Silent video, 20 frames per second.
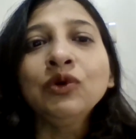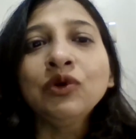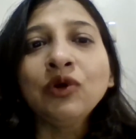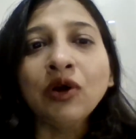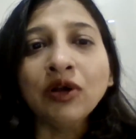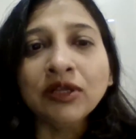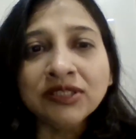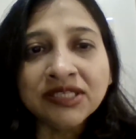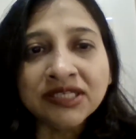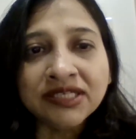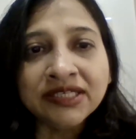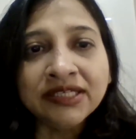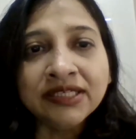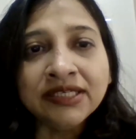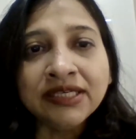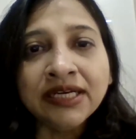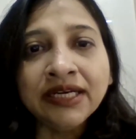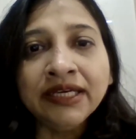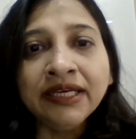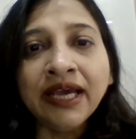who
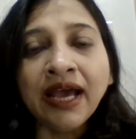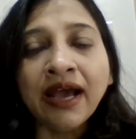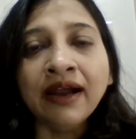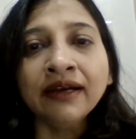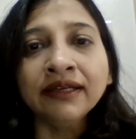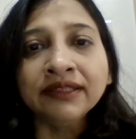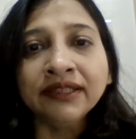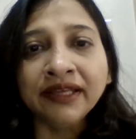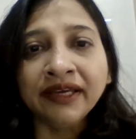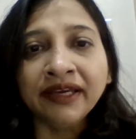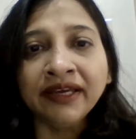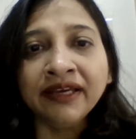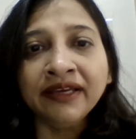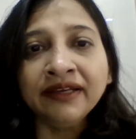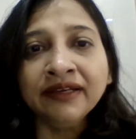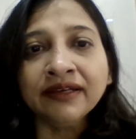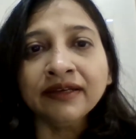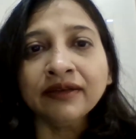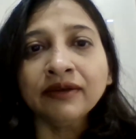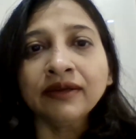constantly are
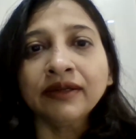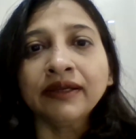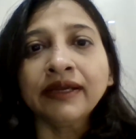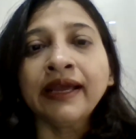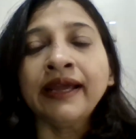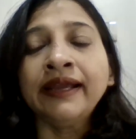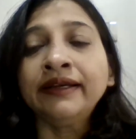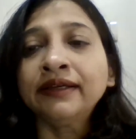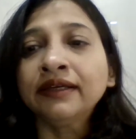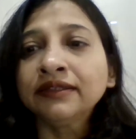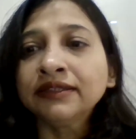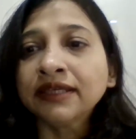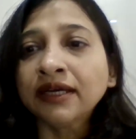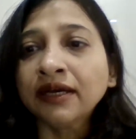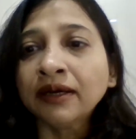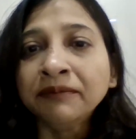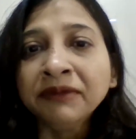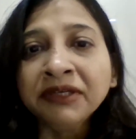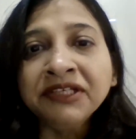there and